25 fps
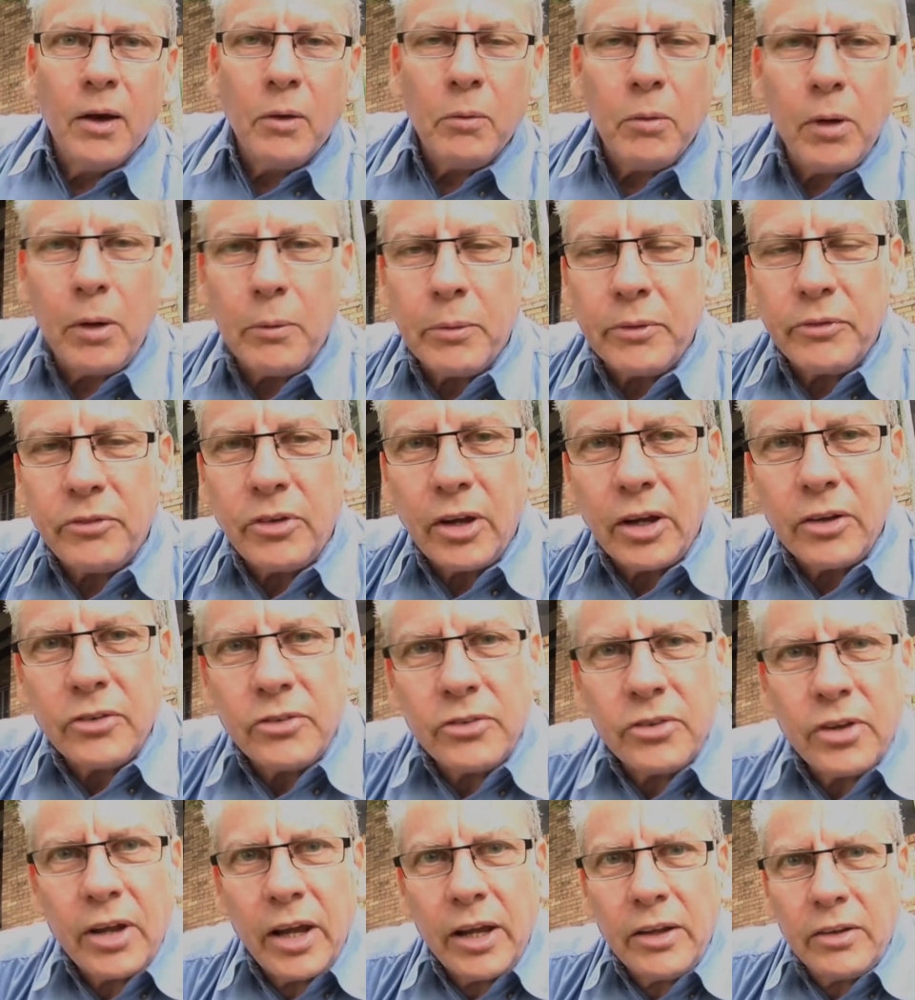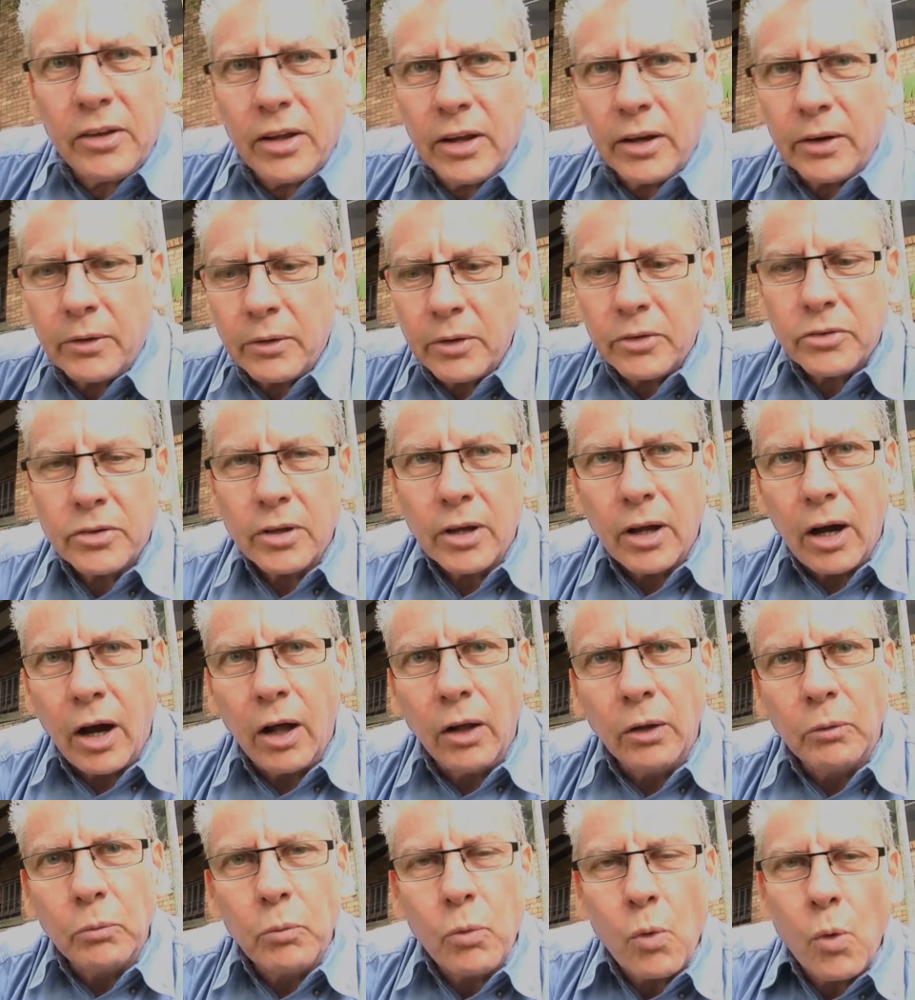What we've just checked here is an
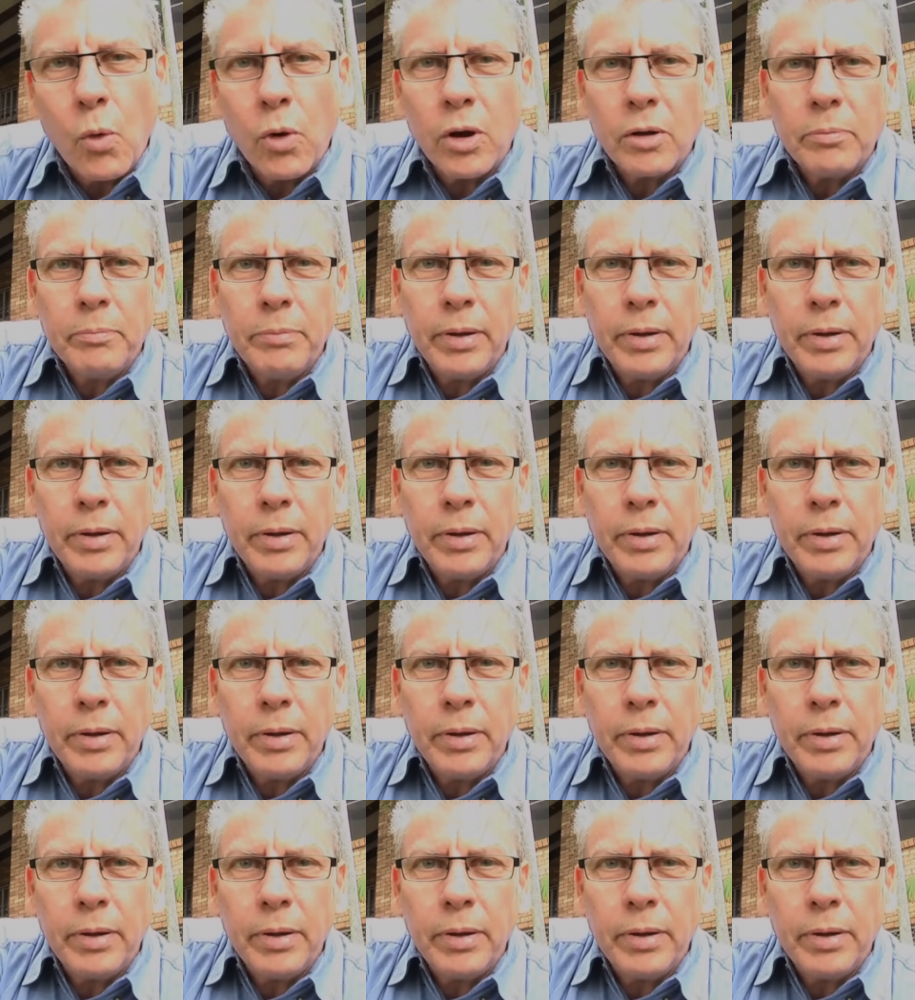old water